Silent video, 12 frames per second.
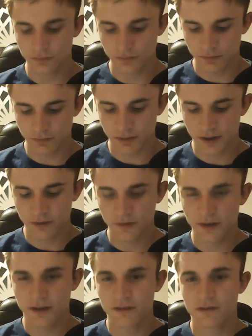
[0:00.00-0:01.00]
But I don't
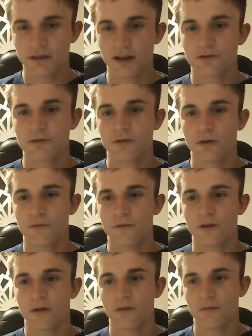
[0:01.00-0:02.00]
think it's natural
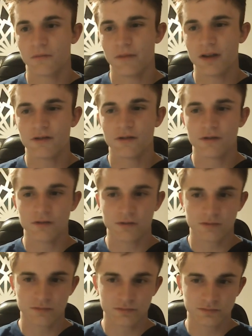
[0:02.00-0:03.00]
for me
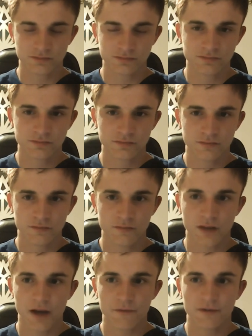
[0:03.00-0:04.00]
to
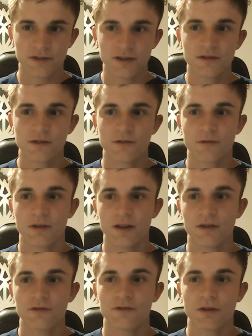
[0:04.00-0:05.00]
have a distance
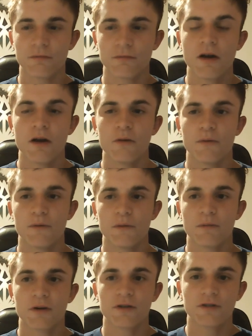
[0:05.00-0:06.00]
relationship with the
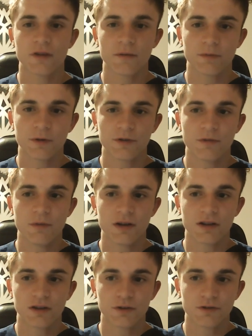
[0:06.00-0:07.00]
person I'm supposed to be
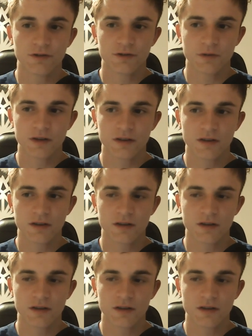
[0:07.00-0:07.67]
closest with.